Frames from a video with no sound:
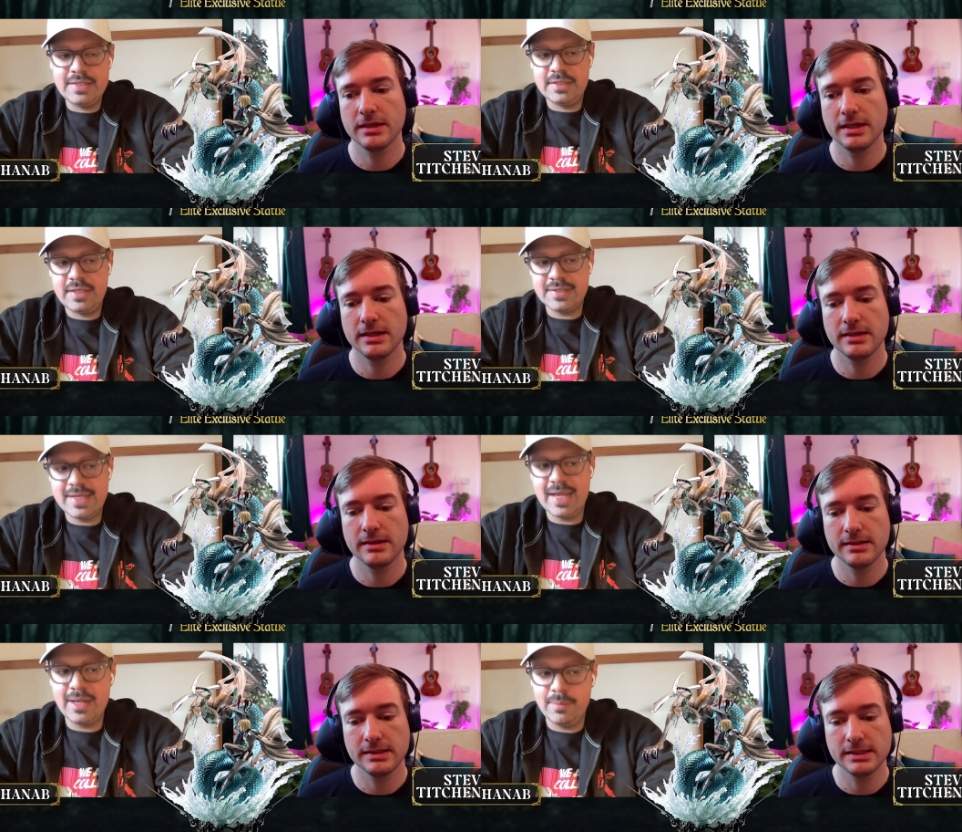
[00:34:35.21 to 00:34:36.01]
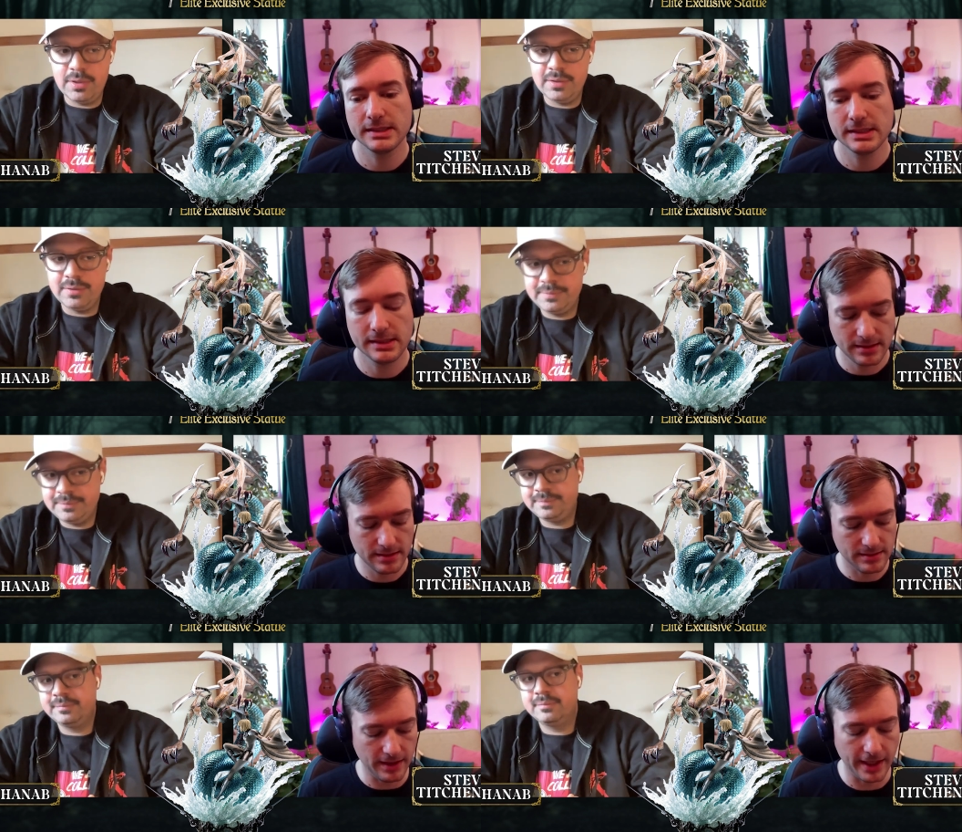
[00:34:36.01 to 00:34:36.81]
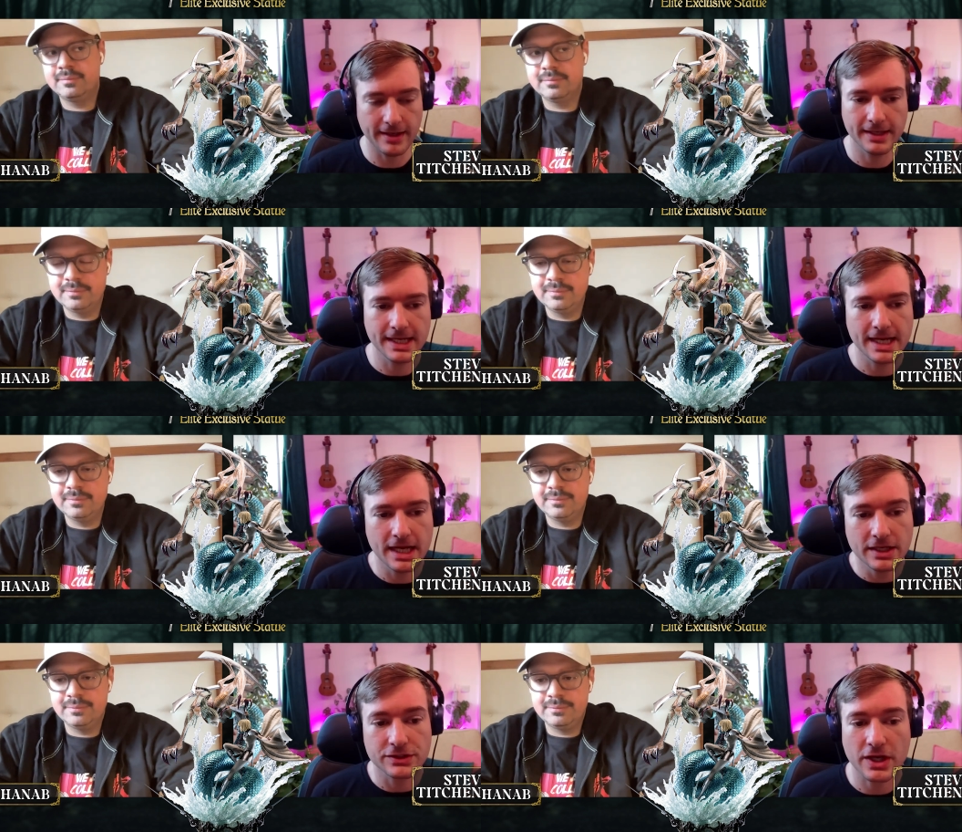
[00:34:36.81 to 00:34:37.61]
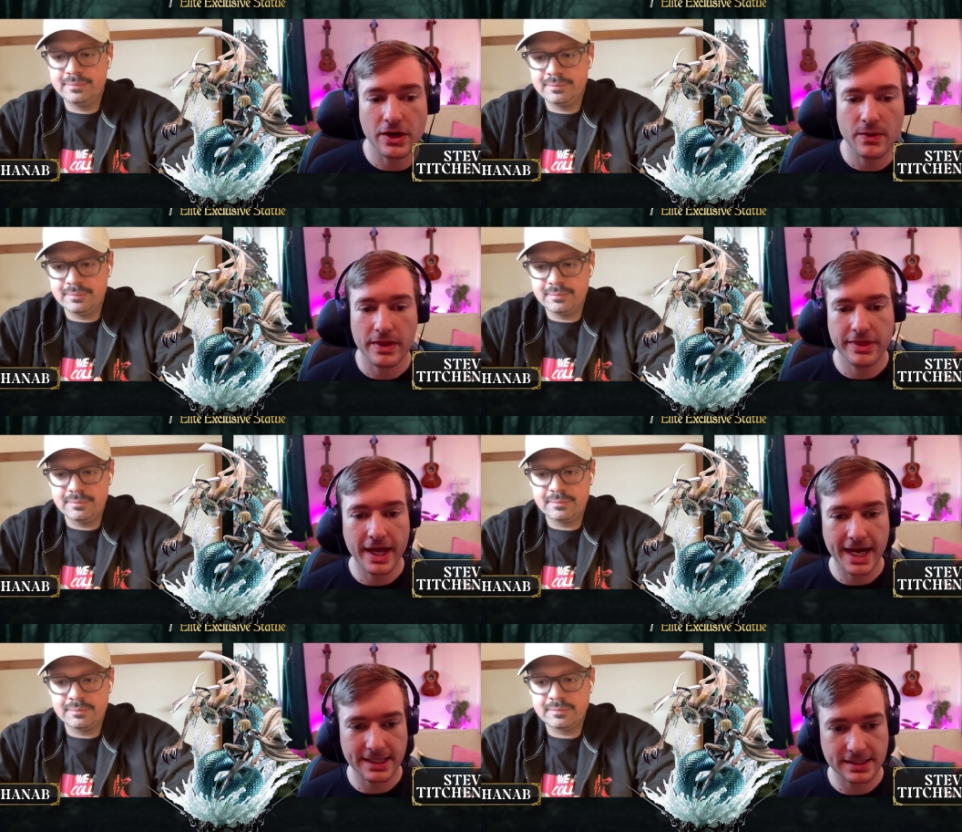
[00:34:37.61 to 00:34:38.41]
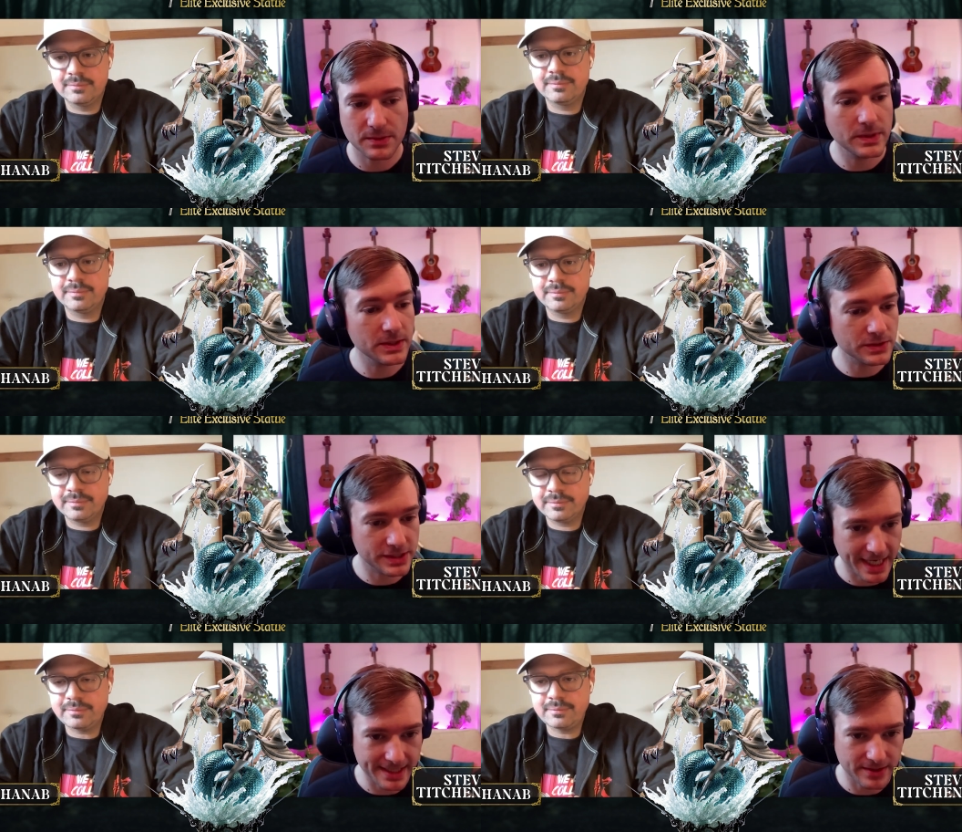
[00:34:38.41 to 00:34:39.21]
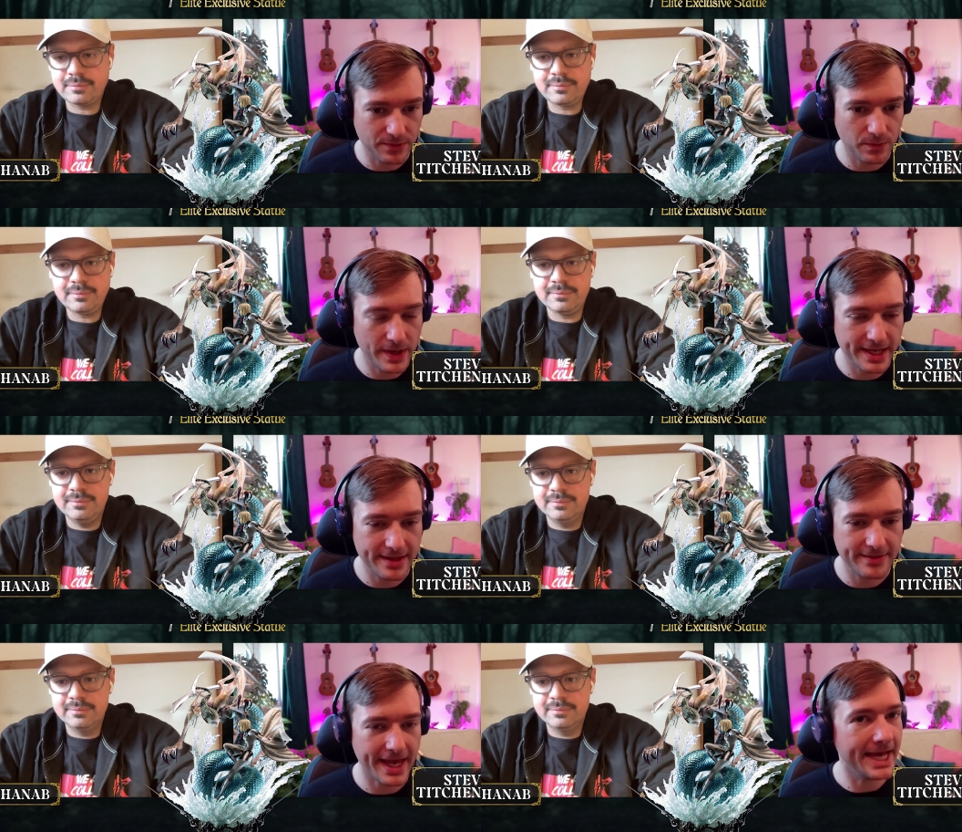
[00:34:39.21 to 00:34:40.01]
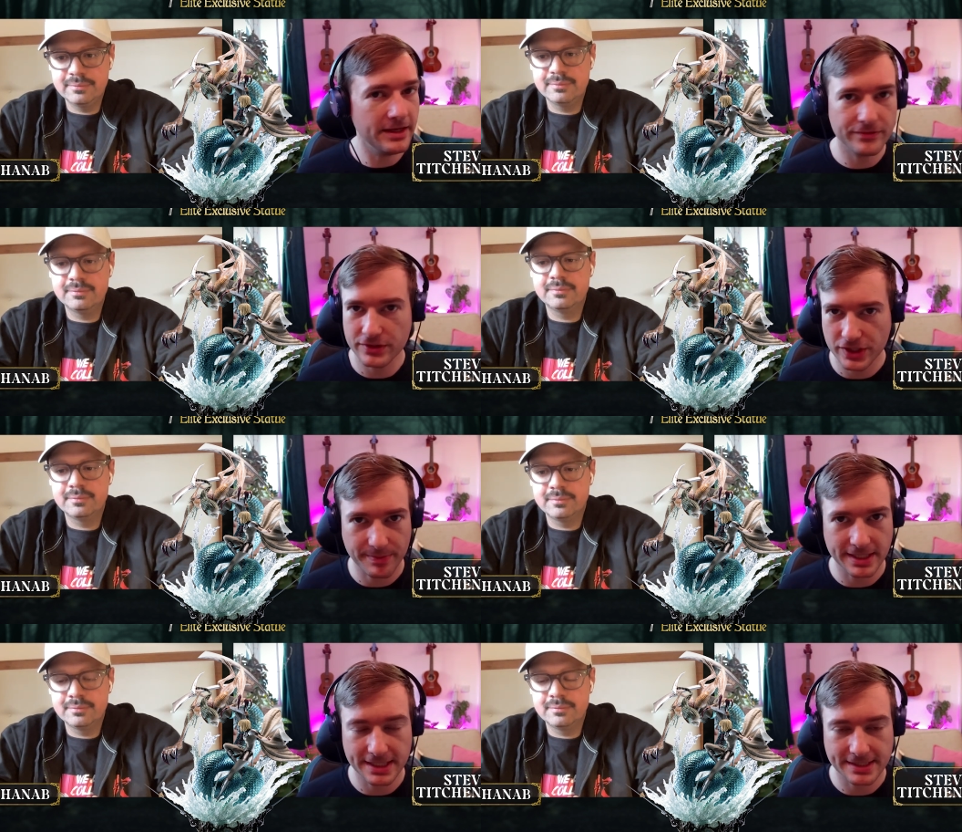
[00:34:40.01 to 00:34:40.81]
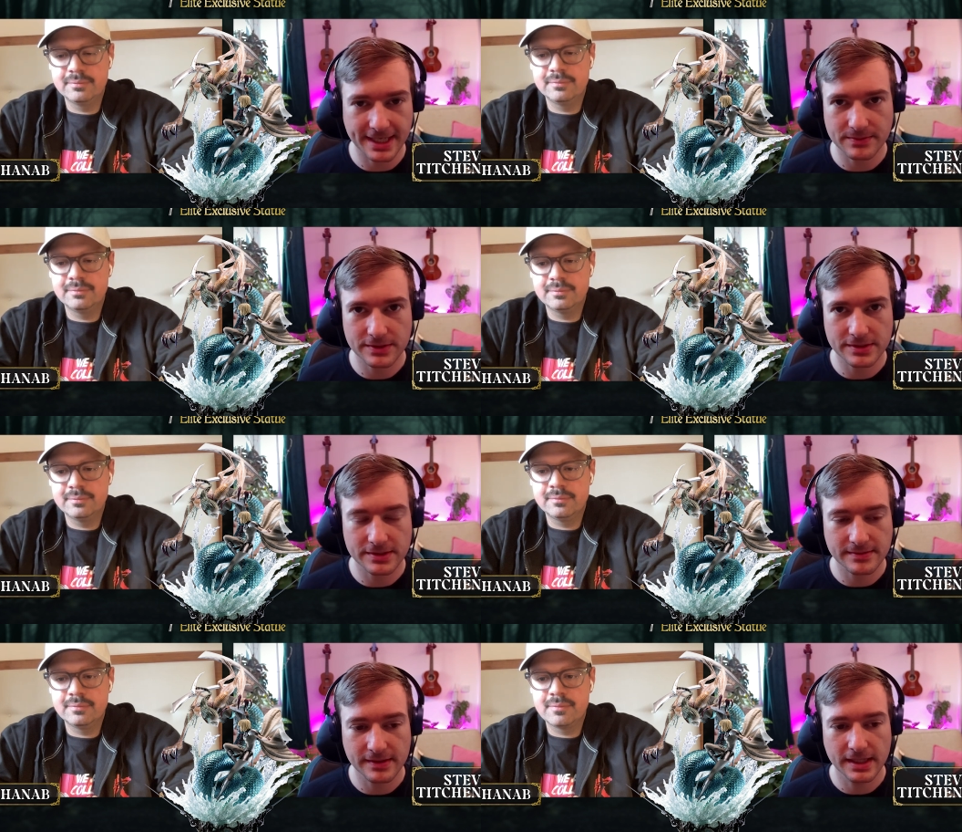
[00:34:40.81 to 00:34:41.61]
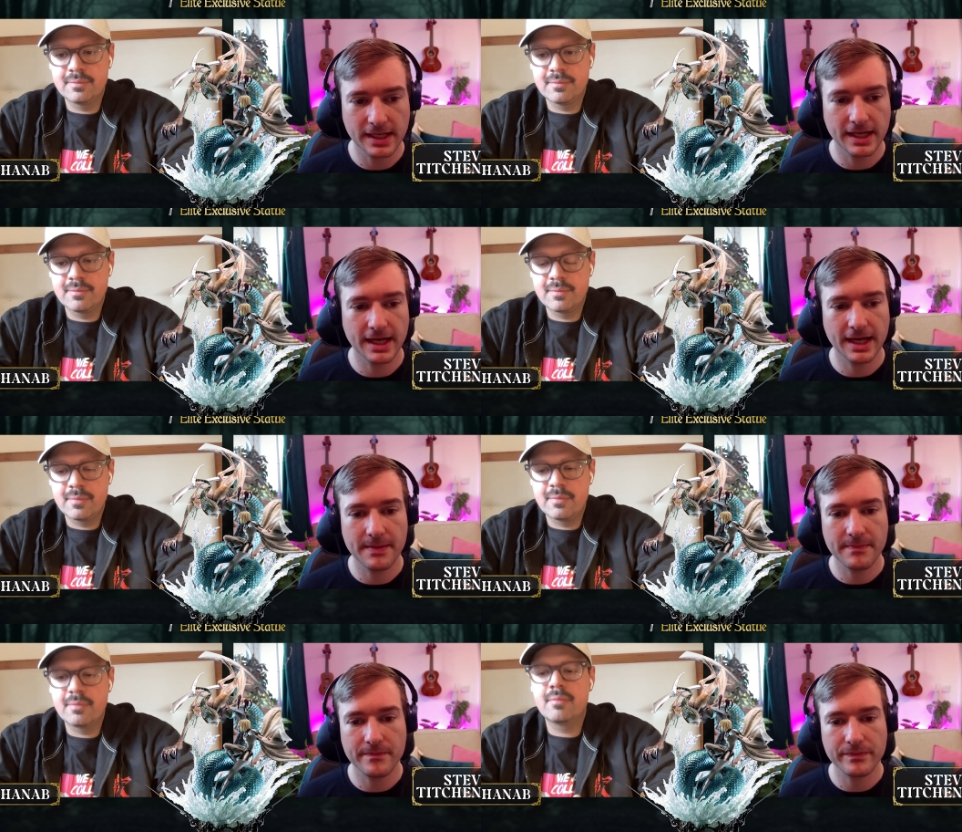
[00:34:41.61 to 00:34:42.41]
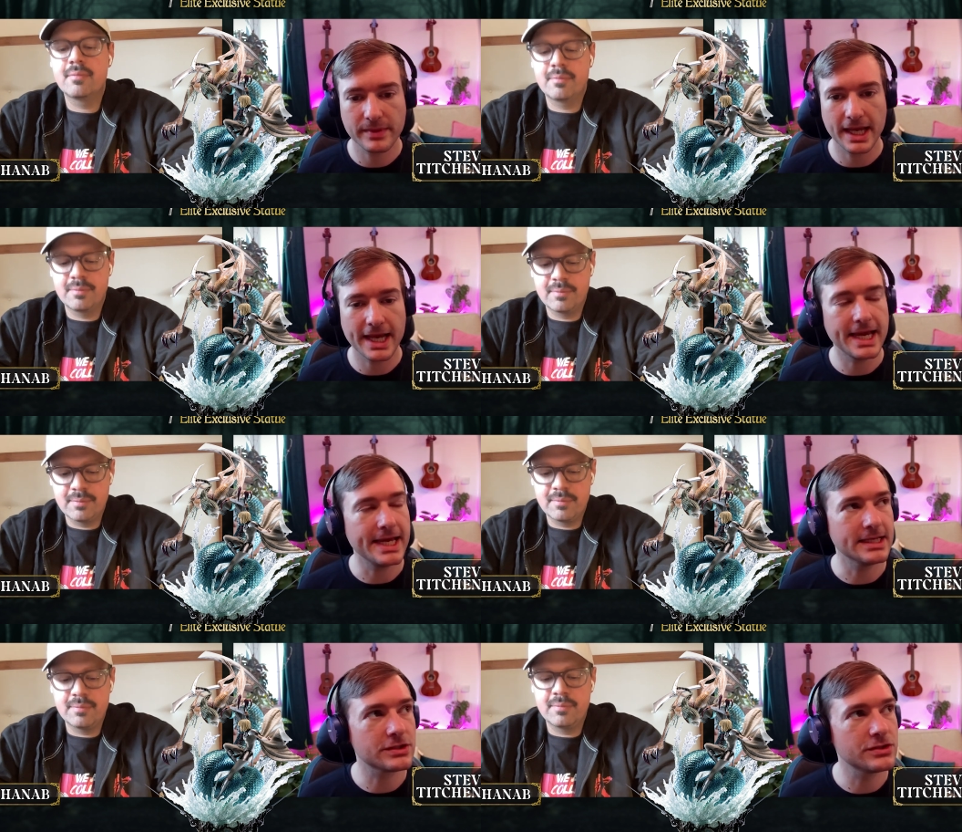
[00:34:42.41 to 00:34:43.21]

Speaker 1: is it
Speaker 2: stackable?
Speaker 1: So that will stack with any of the shipping discounts. Um, it's